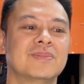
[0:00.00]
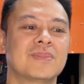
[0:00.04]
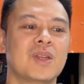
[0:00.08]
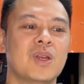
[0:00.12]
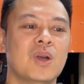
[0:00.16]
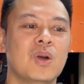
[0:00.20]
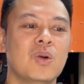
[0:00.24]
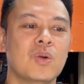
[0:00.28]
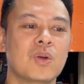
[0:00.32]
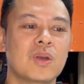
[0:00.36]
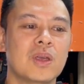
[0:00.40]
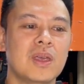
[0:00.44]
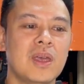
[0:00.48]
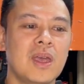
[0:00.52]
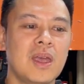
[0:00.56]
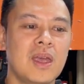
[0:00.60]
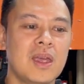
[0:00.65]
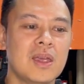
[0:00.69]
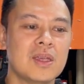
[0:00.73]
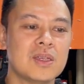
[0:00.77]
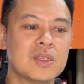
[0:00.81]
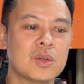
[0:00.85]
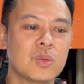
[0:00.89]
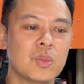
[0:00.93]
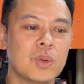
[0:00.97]
Okay,
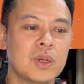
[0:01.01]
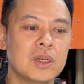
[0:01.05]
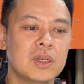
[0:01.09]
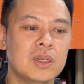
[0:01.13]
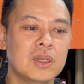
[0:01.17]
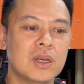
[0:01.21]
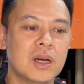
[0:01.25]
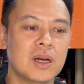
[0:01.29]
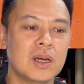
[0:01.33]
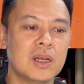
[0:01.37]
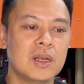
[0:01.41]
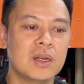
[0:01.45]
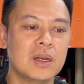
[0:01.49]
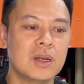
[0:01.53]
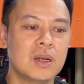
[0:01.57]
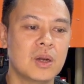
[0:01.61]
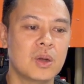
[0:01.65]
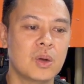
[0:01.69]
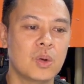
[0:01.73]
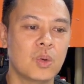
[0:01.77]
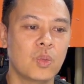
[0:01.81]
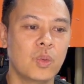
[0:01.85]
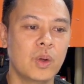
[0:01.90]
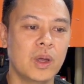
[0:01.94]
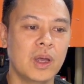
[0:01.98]
so we're done
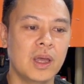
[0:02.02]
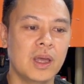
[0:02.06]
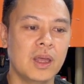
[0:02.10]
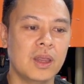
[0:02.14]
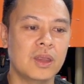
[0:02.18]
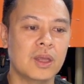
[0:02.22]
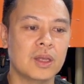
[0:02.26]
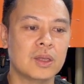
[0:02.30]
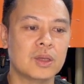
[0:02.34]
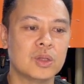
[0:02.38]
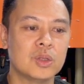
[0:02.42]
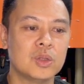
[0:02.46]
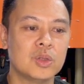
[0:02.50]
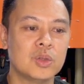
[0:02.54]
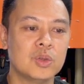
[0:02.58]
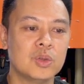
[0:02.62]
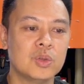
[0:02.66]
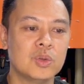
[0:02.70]
with the two